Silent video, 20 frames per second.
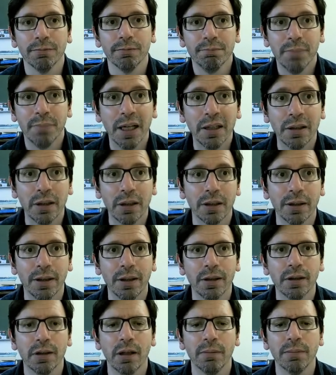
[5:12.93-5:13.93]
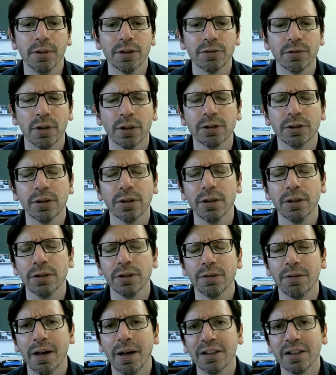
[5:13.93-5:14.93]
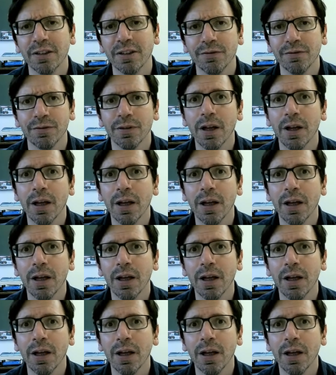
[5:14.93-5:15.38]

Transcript: basically semi-structured interactive